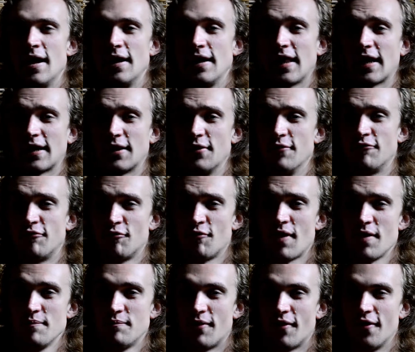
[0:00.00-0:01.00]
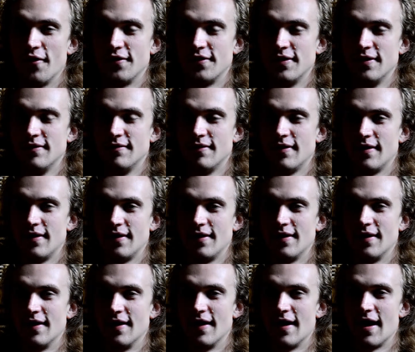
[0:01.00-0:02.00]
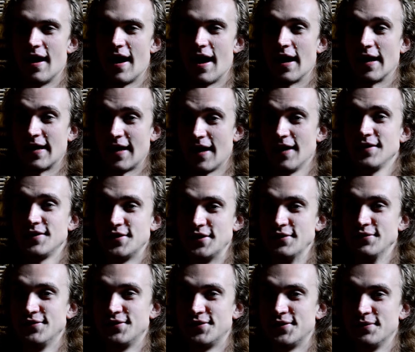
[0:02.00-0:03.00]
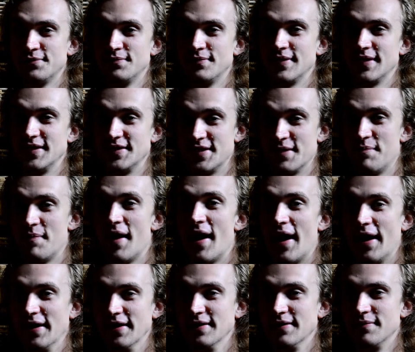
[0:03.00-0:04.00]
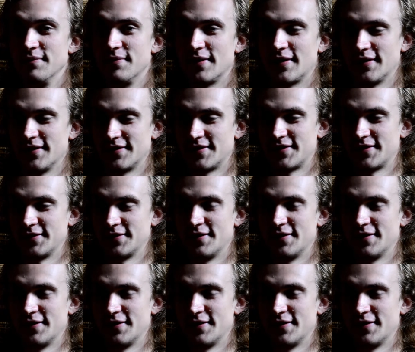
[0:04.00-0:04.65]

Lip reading: like, for one part, I can't use them in Japan because,